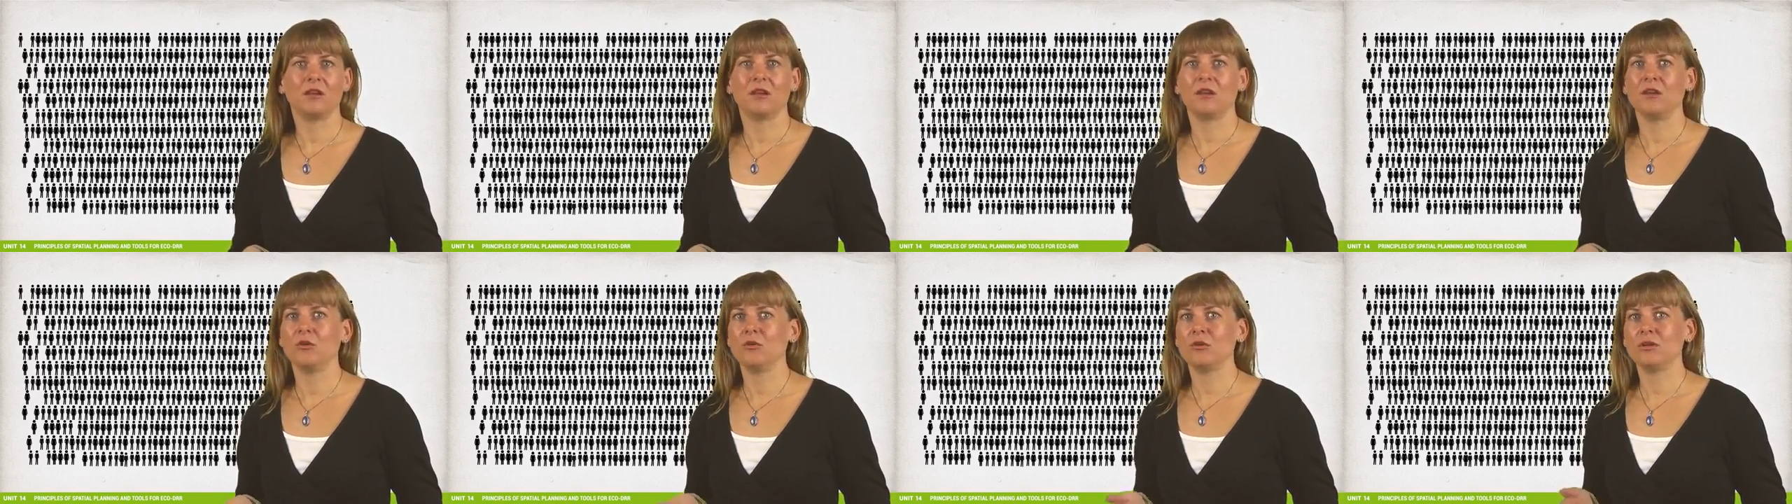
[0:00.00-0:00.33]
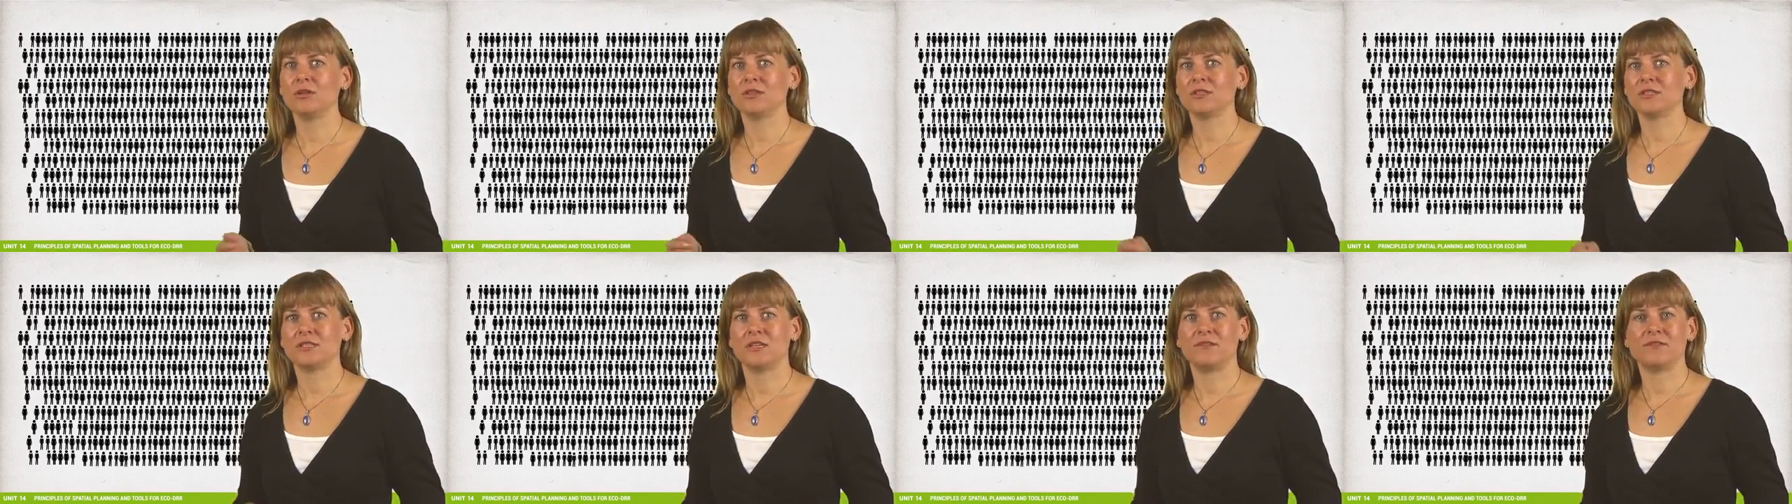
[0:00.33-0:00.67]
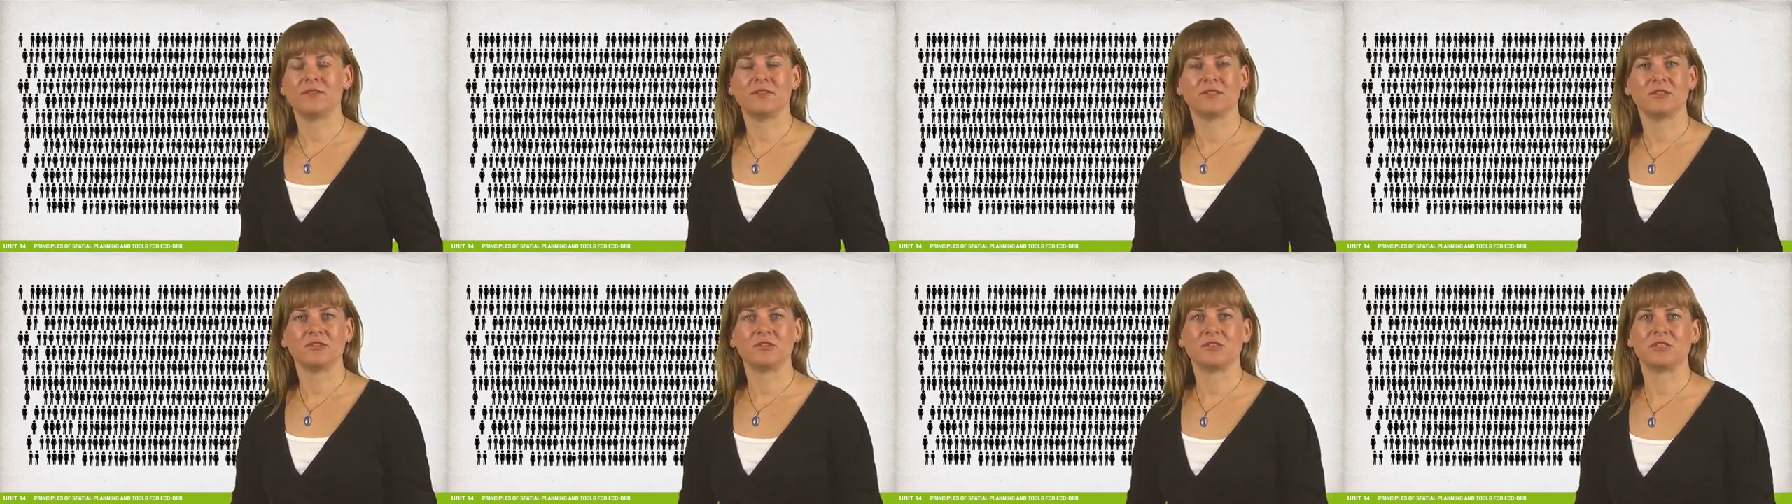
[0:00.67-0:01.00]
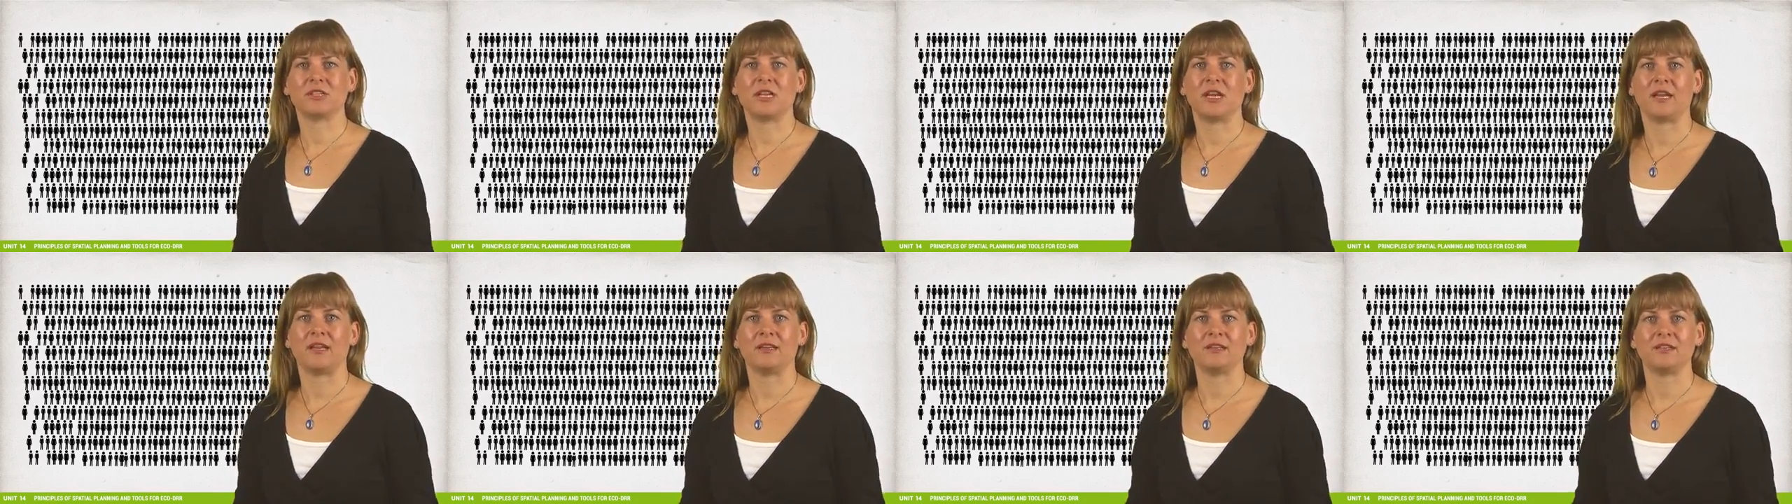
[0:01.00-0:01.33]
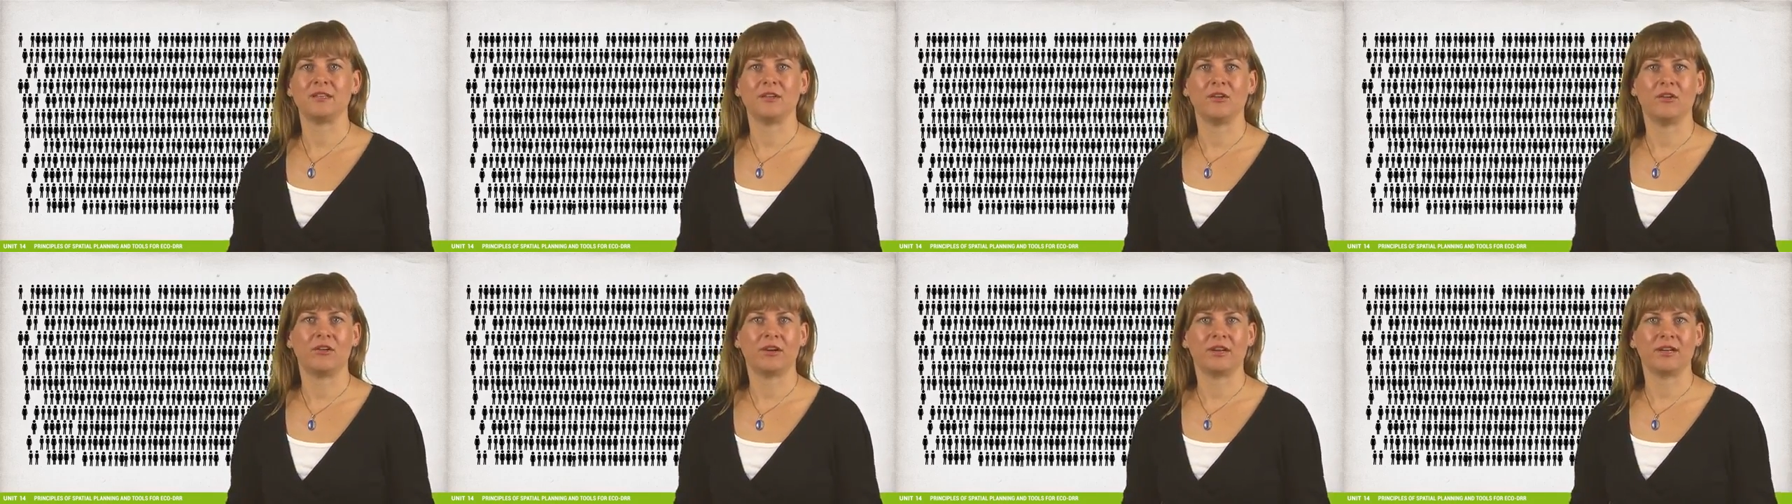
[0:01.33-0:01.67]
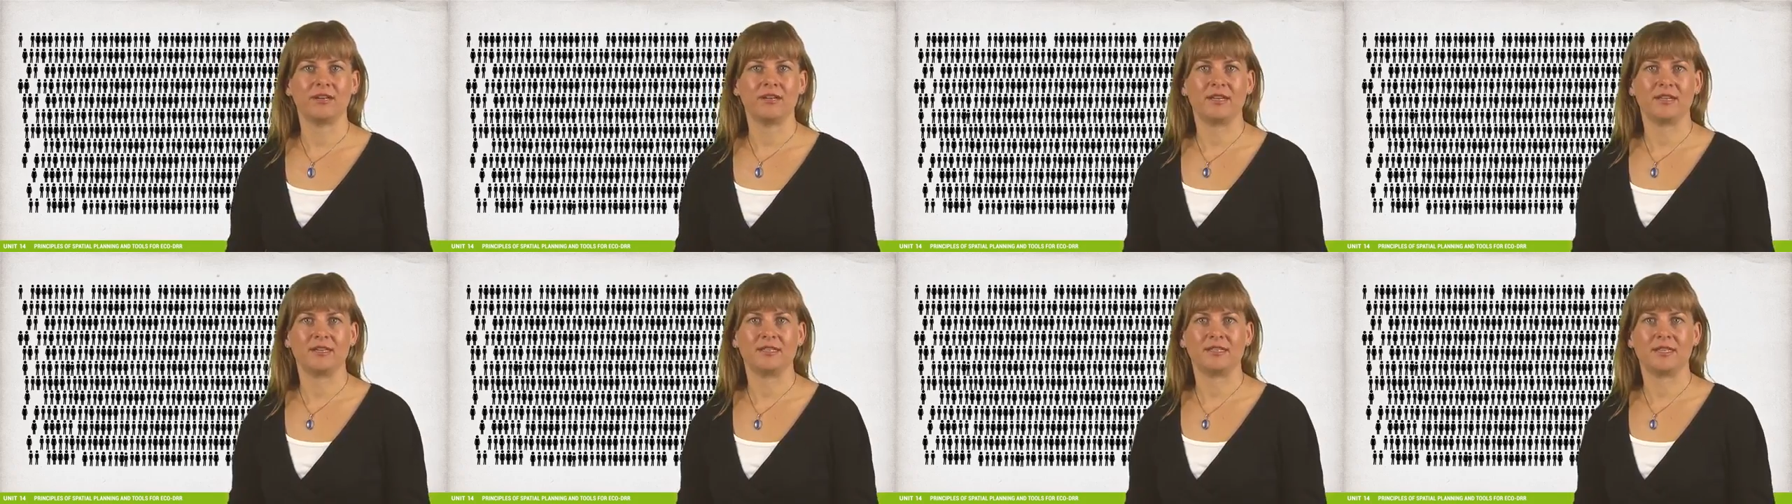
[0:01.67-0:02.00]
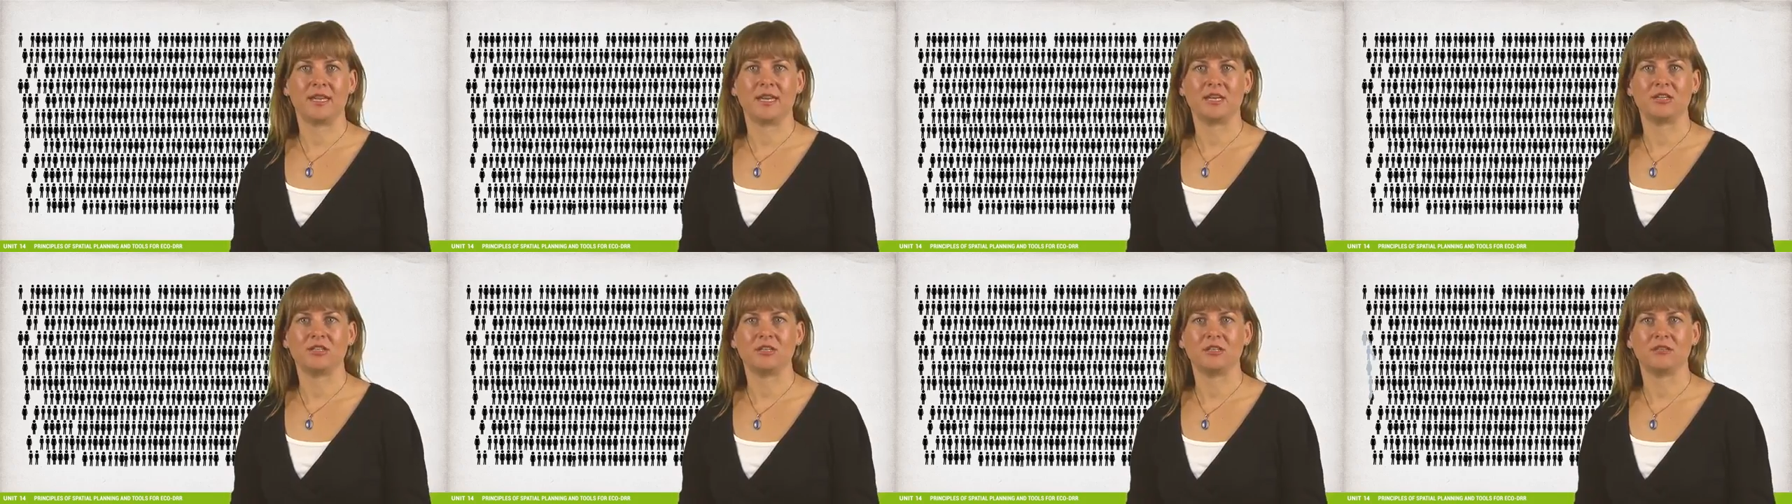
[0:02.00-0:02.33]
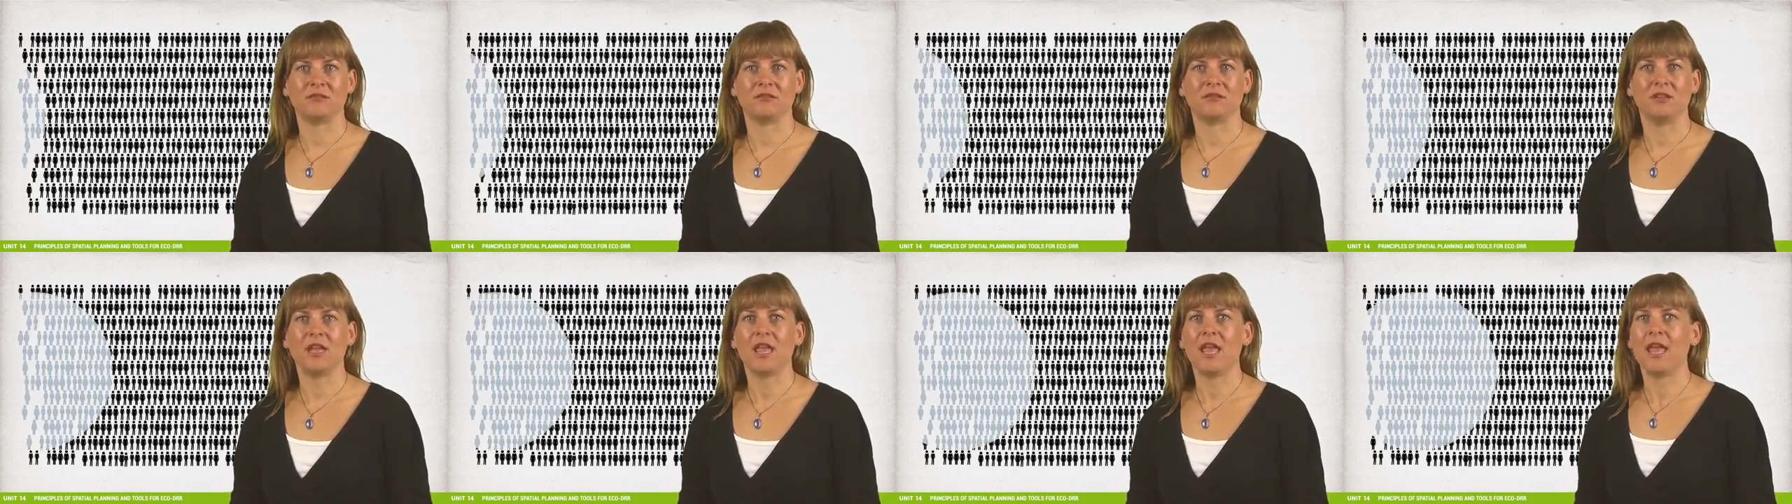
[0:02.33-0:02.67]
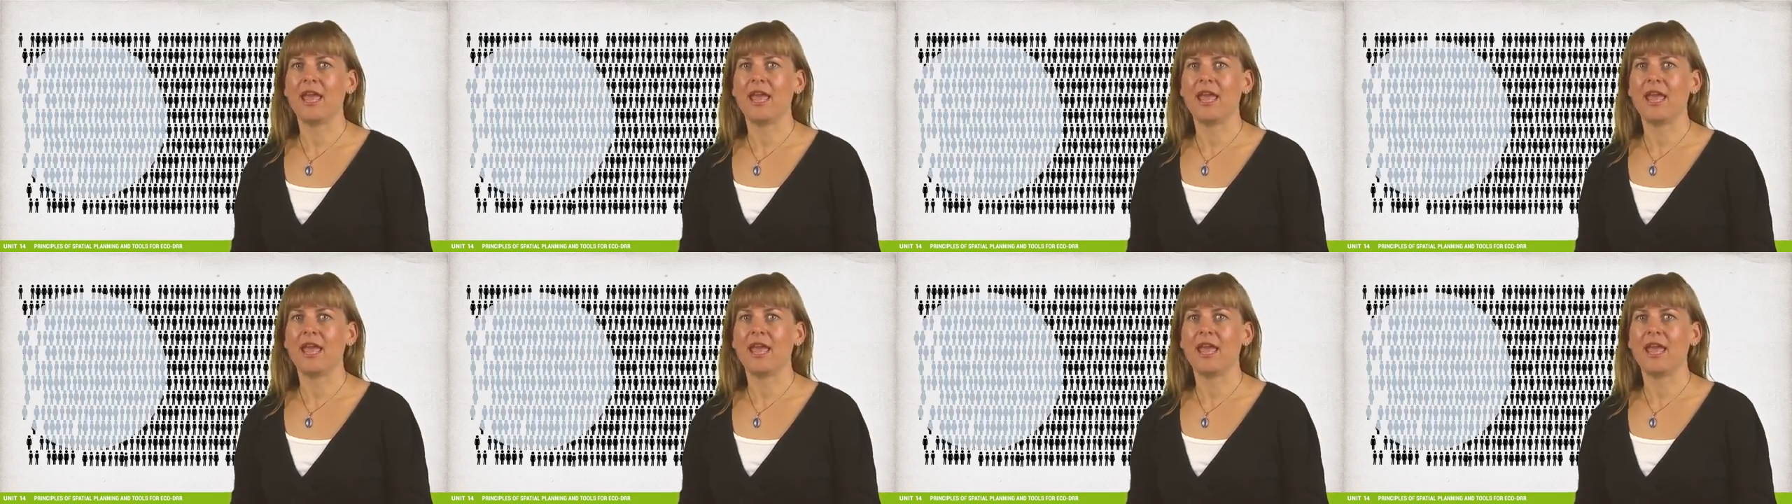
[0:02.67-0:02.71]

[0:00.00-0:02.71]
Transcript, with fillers: local civil society organization,